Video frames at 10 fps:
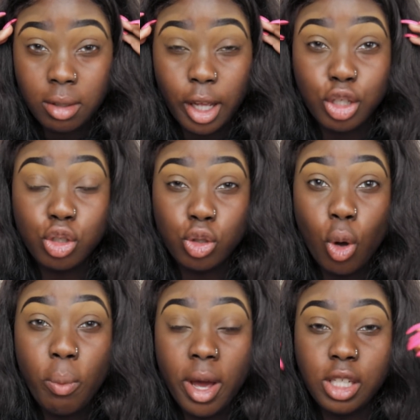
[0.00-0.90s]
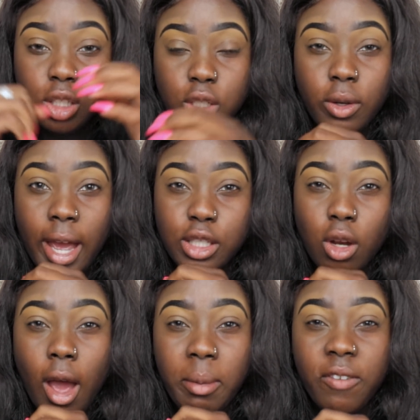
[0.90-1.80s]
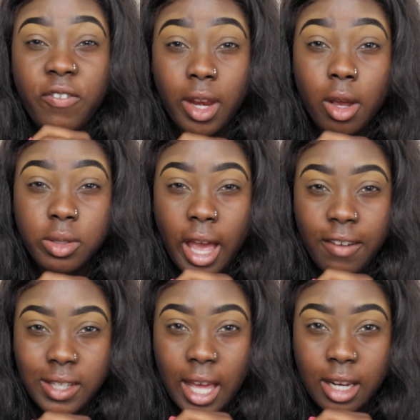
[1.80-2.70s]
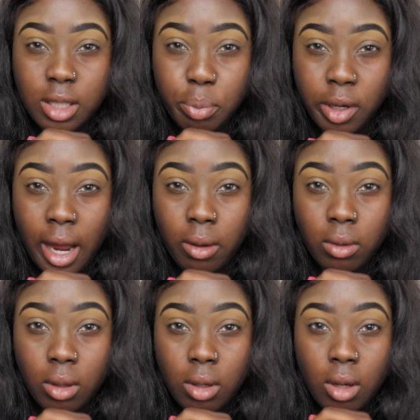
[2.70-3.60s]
Like, so much. Do You guys know how many videos I have to edit to put out?